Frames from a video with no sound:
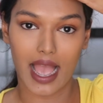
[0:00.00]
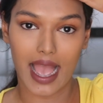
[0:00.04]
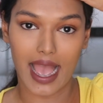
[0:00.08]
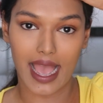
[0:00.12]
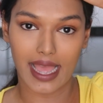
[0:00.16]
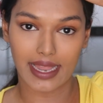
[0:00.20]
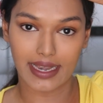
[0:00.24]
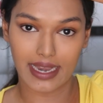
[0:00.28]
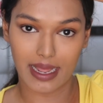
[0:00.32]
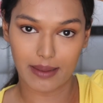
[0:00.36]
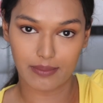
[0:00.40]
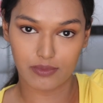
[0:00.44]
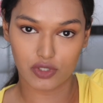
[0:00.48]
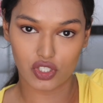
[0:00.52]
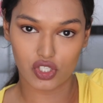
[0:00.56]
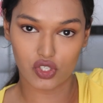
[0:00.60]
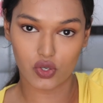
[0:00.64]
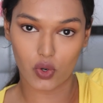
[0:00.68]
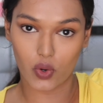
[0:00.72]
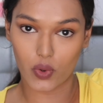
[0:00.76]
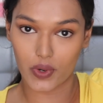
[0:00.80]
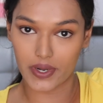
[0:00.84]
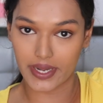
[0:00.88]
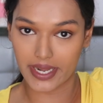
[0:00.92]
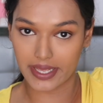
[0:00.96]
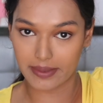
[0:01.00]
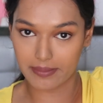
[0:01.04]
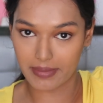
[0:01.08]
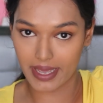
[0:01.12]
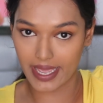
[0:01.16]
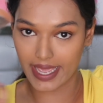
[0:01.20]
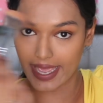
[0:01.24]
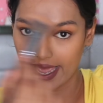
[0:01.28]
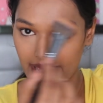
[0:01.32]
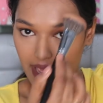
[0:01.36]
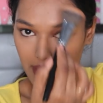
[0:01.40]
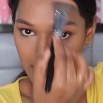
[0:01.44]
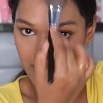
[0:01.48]
And I'm just holding
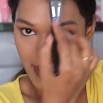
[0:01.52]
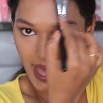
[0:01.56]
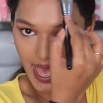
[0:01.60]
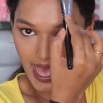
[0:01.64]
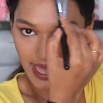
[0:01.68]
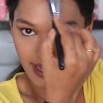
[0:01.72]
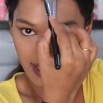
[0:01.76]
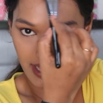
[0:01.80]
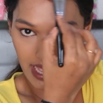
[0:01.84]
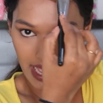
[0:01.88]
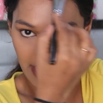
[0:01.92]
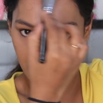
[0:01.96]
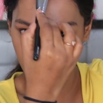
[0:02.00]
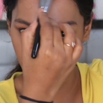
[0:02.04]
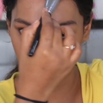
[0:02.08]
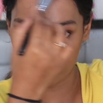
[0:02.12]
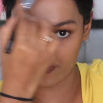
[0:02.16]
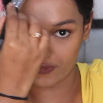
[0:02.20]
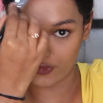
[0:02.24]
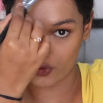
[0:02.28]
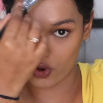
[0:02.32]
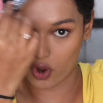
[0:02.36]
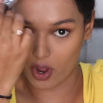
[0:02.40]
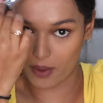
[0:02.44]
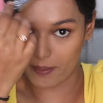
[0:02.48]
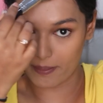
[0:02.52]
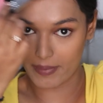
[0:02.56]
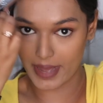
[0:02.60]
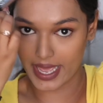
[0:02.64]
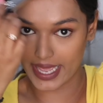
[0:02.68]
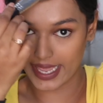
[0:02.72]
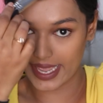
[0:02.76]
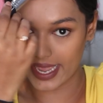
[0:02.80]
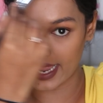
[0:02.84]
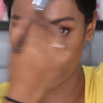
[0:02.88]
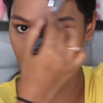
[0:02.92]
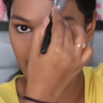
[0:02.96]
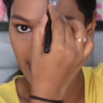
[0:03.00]
my hair back, and from
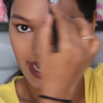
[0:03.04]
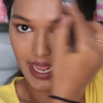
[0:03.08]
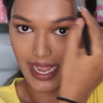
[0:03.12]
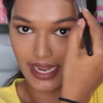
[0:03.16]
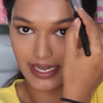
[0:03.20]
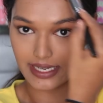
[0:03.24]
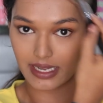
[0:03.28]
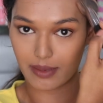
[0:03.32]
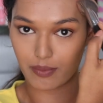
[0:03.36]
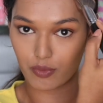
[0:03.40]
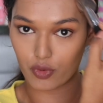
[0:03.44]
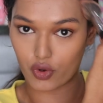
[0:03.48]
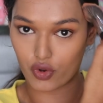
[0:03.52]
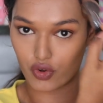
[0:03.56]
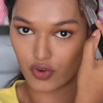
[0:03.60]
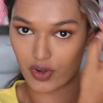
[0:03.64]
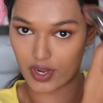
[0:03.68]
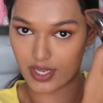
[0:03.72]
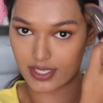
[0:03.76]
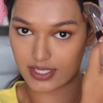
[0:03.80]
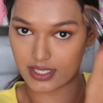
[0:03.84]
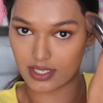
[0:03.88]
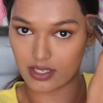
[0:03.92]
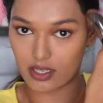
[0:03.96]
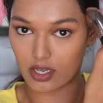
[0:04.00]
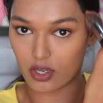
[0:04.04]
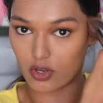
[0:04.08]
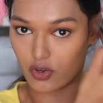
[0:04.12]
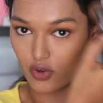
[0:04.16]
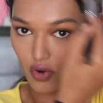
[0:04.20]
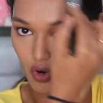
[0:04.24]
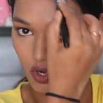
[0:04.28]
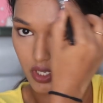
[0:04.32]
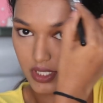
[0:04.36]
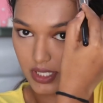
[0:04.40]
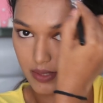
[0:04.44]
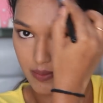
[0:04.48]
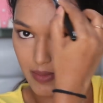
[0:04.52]
my hairline I'm grazing
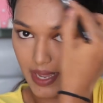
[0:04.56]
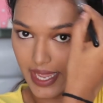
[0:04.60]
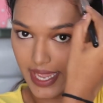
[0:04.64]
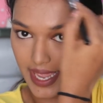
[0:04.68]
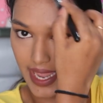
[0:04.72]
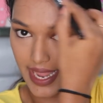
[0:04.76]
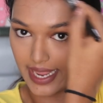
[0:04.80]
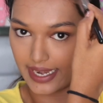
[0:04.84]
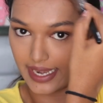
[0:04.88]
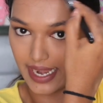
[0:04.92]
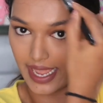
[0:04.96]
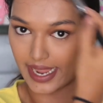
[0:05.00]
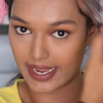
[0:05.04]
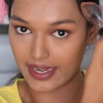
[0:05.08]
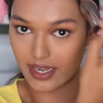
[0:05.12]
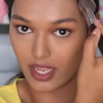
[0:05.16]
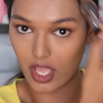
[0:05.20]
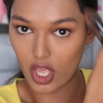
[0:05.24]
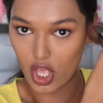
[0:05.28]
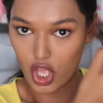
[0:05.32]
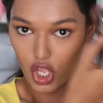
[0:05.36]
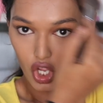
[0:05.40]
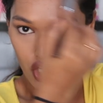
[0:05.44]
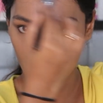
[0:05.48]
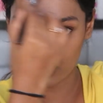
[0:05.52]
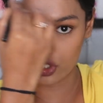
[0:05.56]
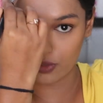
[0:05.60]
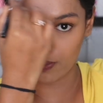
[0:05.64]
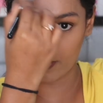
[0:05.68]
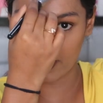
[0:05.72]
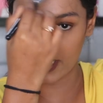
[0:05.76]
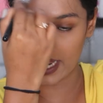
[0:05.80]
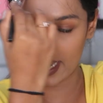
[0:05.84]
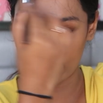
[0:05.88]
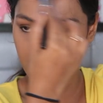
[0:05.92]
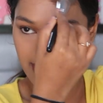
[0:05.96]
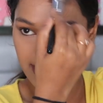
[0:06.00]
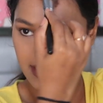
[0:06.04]
across my hairline to
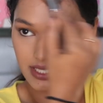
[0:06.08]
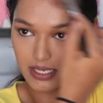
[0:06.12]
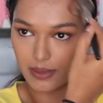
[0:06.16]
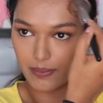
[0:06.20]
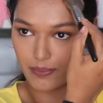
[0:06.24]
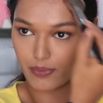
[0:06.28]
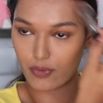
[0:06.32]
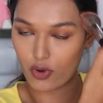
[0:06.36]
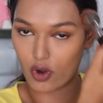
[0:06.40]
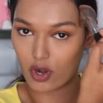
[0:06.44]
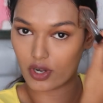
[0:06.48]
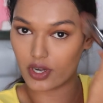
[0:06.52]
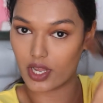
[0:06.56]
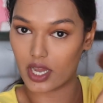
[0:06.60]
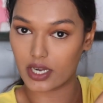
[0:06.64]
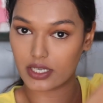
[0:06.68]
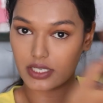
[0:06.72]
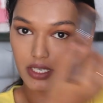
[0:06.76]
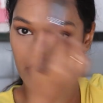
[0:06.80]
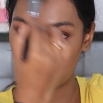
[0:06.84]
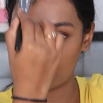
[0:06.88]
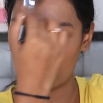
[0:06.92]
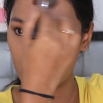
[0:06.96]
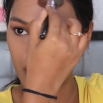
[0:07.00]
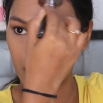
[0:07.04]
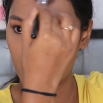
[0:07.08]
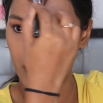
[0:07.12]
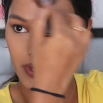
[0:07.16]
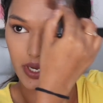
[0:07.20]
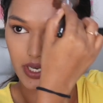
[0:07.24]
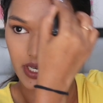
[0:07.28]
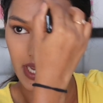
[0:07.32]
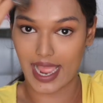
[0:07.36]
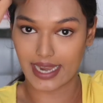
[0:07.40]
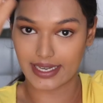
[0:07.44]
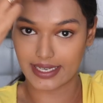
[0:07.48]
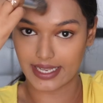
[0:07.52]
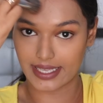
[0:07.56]
blend some product into
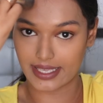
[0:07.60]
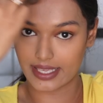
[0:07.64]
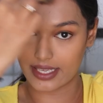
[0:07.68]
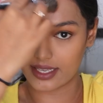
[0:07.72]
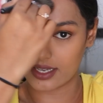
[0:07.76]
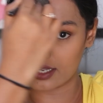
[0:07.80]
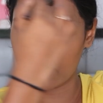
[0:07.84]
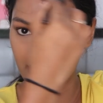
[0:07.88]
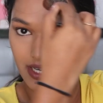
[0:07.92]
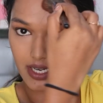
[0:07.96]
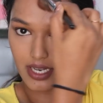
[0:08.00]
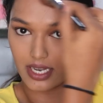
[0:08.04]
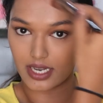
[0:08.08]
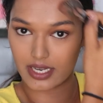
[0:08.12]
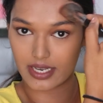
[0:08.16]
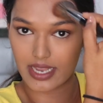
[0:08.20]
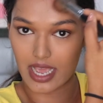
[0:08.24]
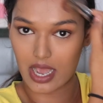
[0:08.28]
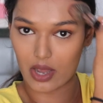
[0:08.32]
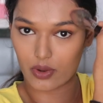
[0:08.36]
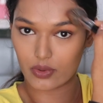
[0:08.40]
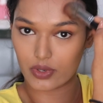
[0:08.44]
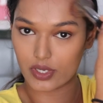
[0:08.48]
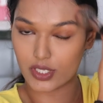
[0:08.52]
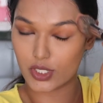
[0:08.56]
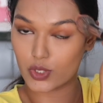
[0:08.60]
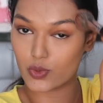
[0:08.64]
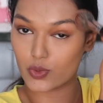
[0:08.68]
it, and taking a little down